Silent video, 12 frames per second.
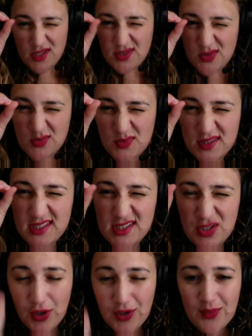those really
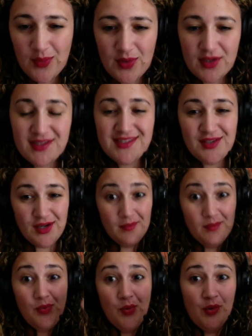dark words, they're
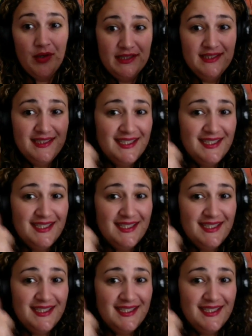important.